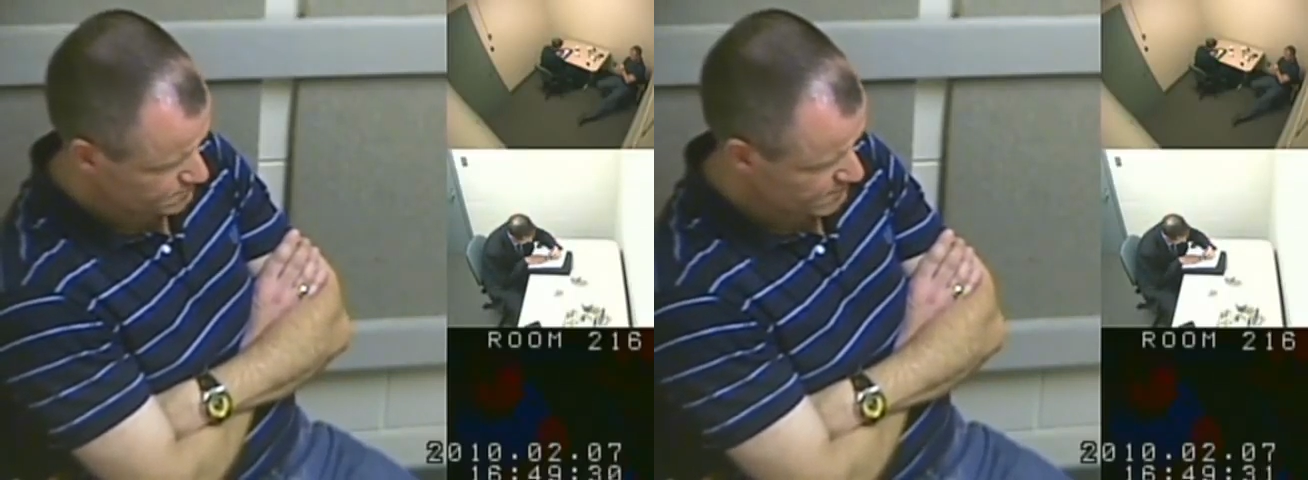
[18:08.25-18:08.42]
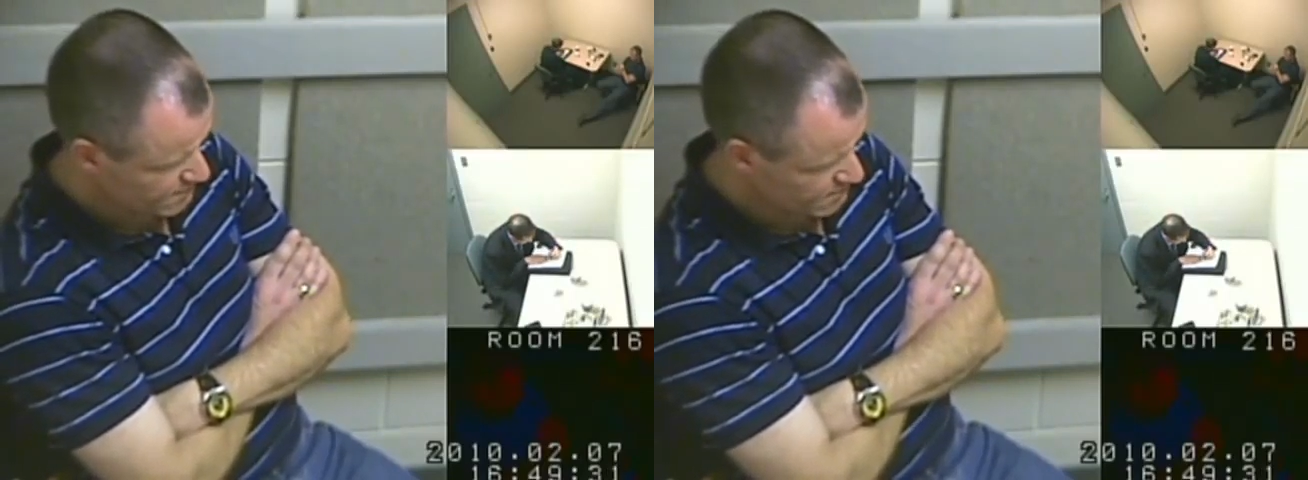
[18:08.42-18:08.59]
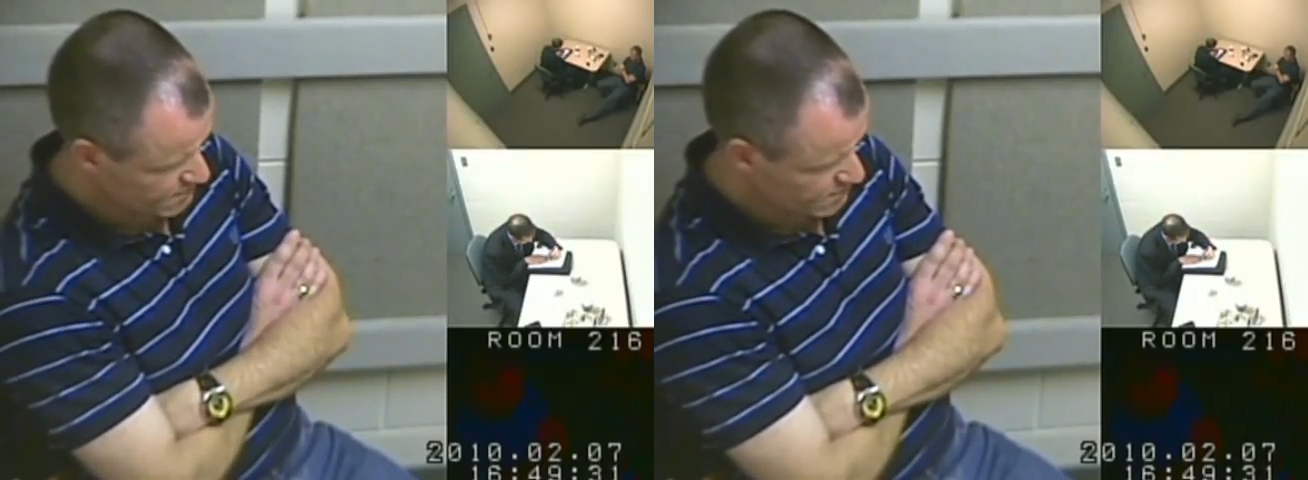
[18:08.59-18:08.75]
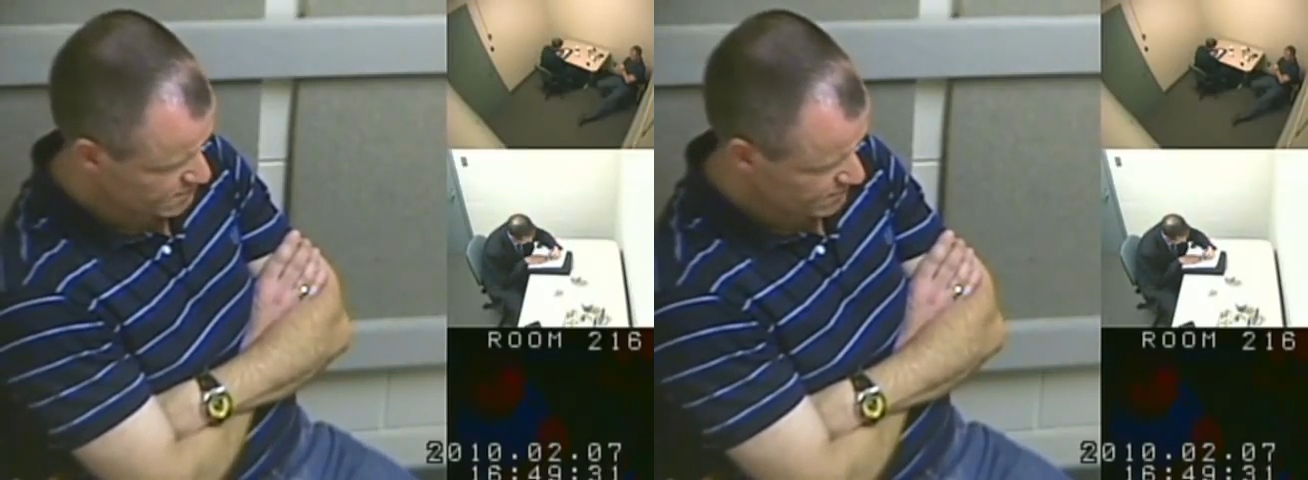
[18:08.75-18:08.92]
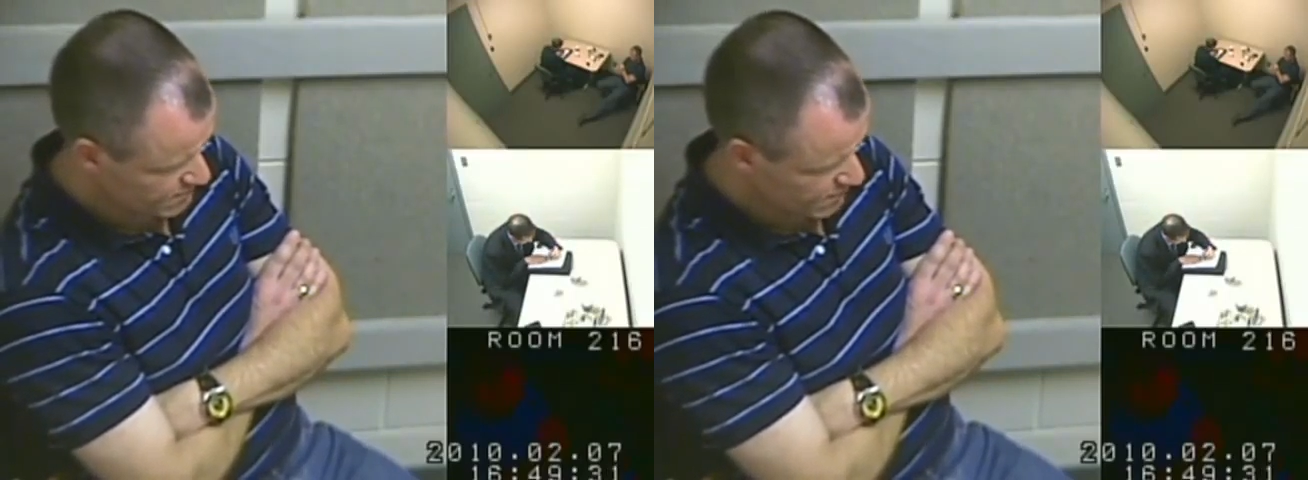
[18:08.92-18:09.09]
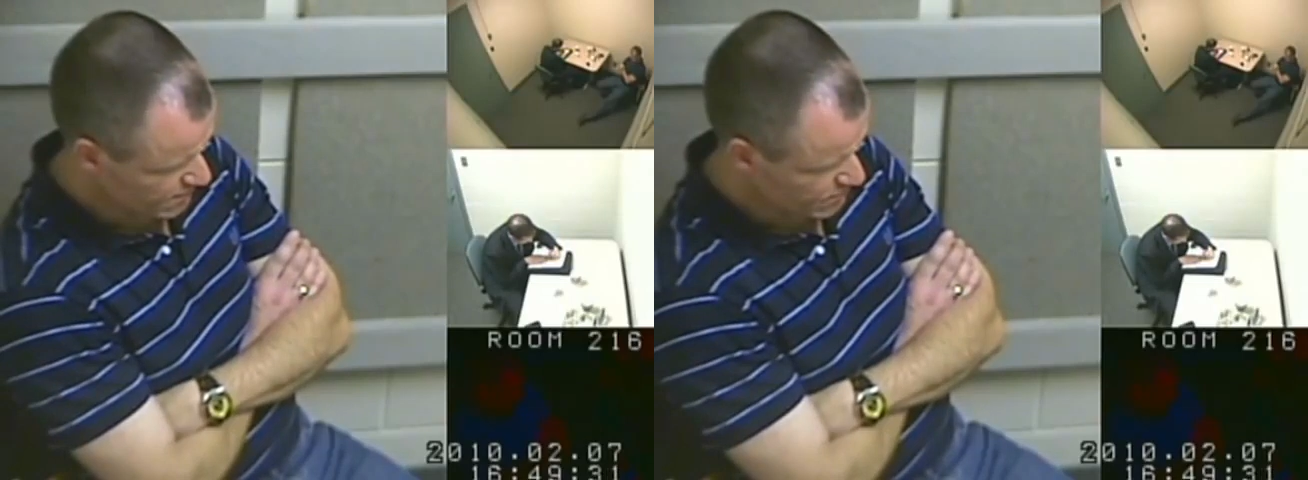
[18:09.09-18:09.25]
Because it's
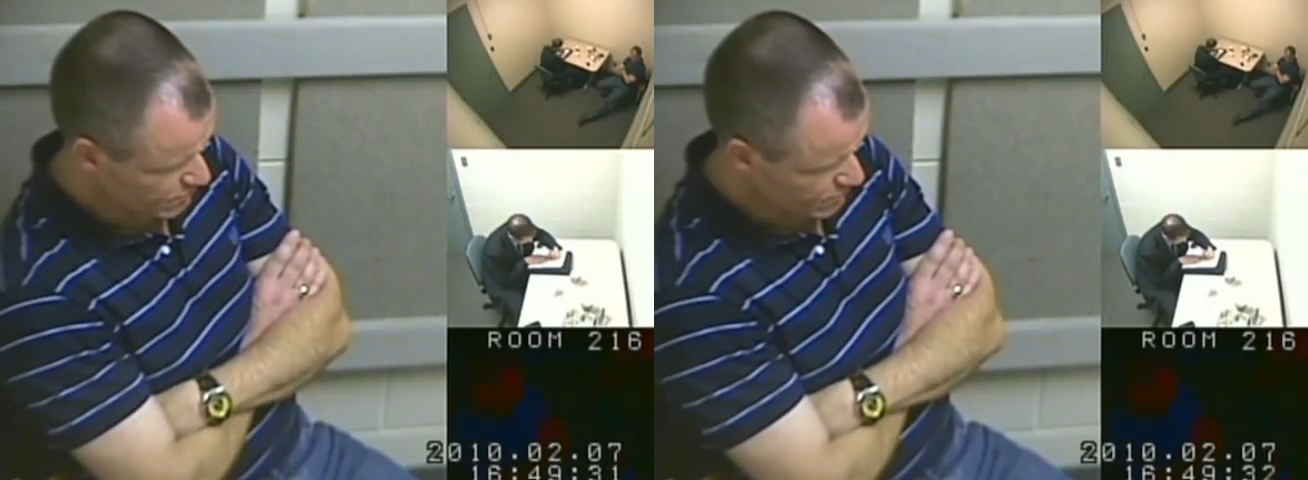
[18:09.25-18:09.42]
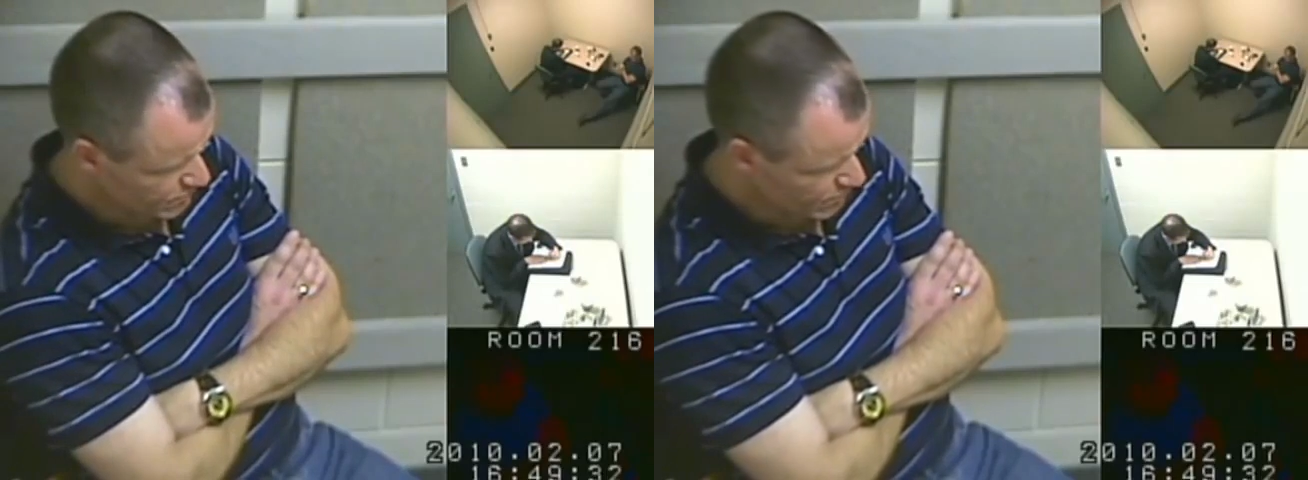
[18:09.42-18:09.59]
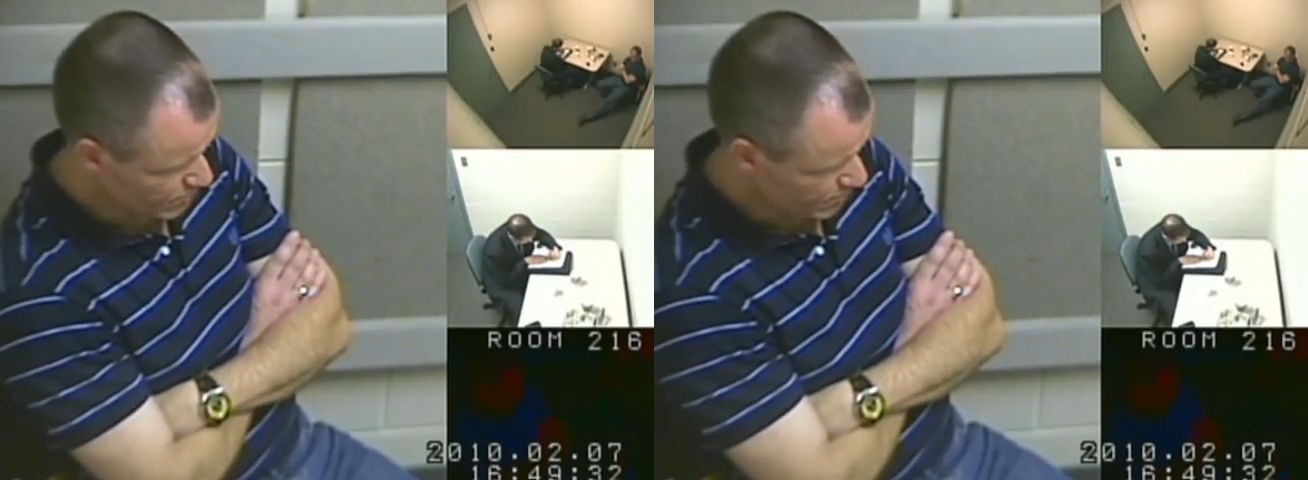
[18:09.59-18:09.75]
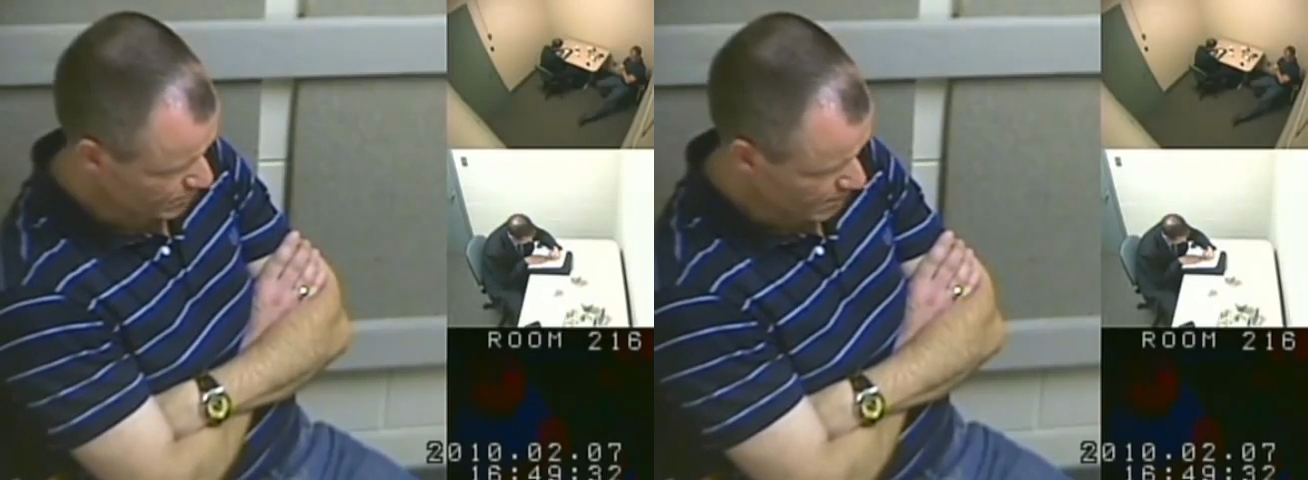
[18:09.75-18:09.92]
tough to undo the rumor